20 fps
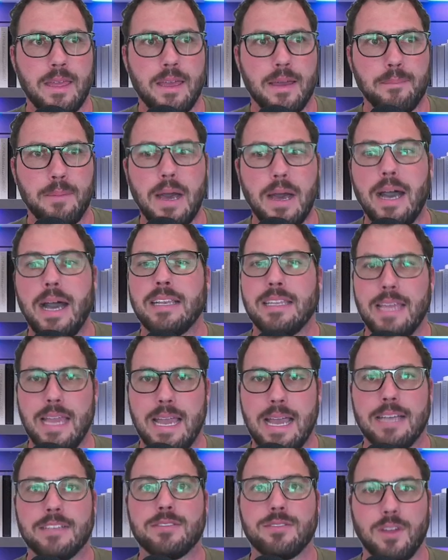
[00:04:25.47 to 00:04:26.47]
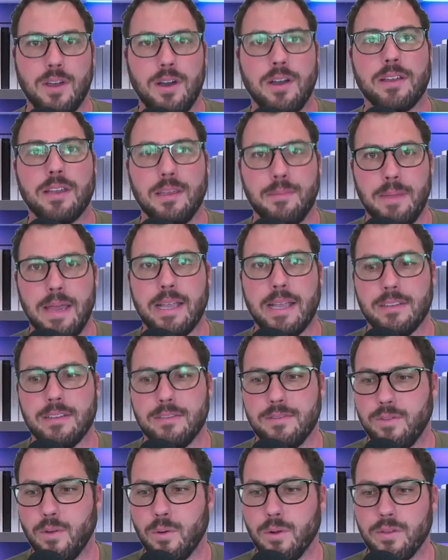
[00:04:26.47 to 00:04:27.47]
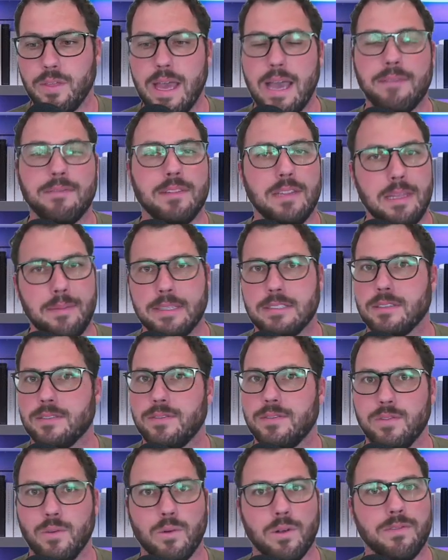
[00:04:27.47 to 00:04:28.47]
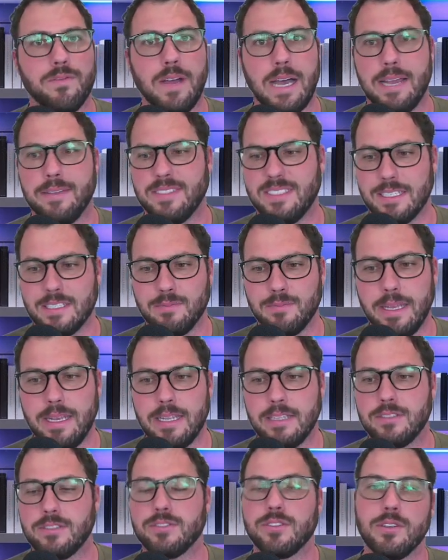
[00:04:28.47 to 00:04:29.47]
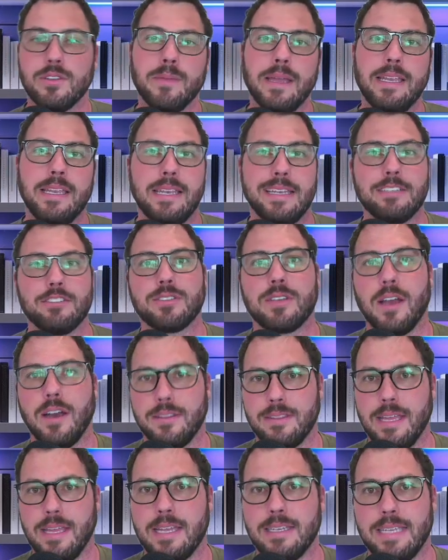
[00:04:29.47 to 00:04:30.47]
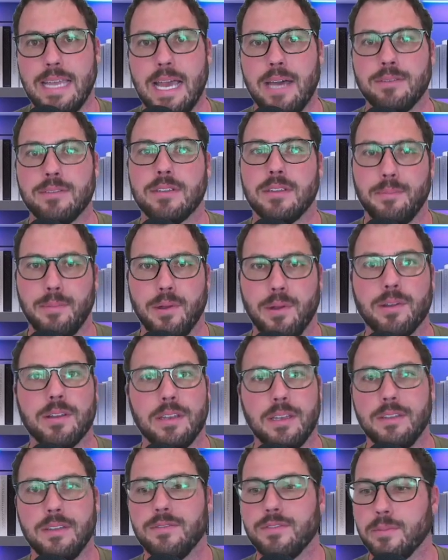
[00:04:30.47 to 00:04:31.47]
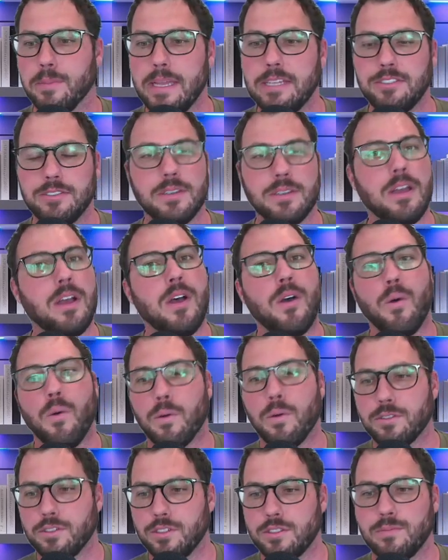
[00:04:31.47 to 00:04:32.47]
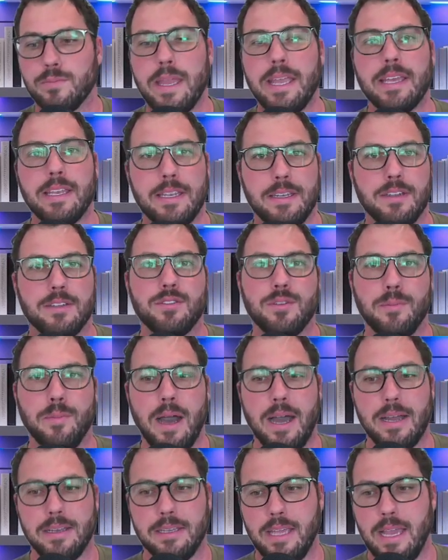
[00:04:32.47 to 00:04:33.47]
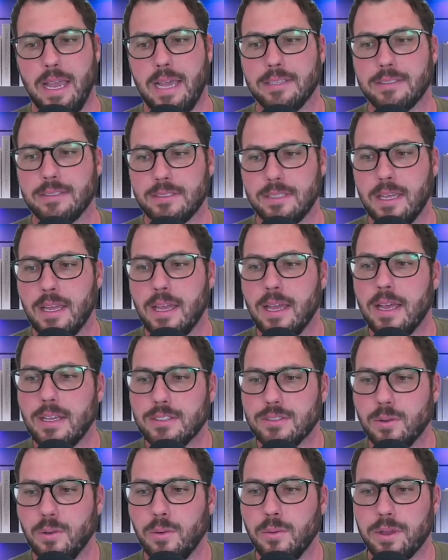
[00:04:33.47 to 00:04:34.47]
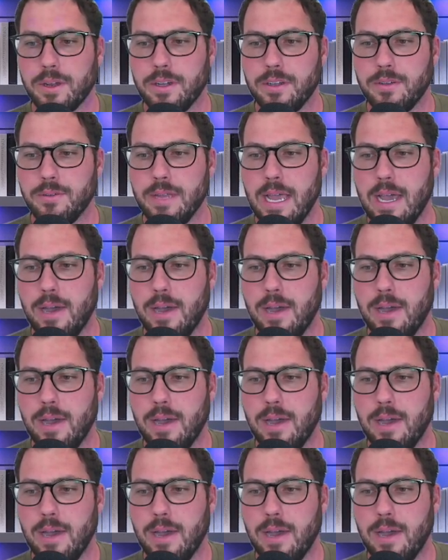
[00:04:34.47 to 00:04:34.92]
podcast talking back and forth have limits of 4, 5, 6 minutes. So you might need to just cut that down to the pertinent information or just make it into 2 podcasts. So what we're going to do now